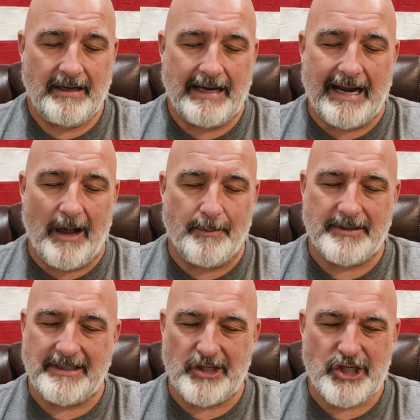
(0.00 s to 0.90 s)
God, help
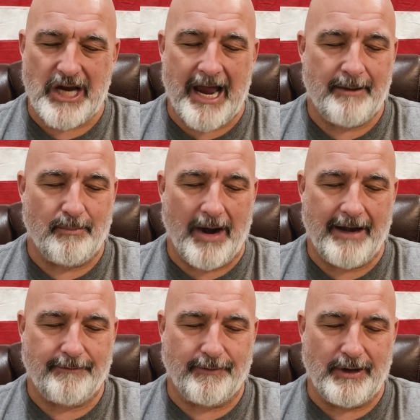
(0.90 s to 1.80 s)
us to shine
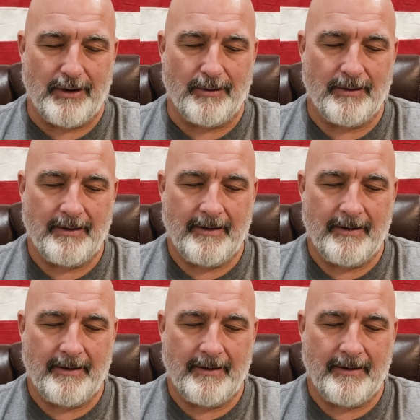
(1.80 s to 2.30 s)
bright for you.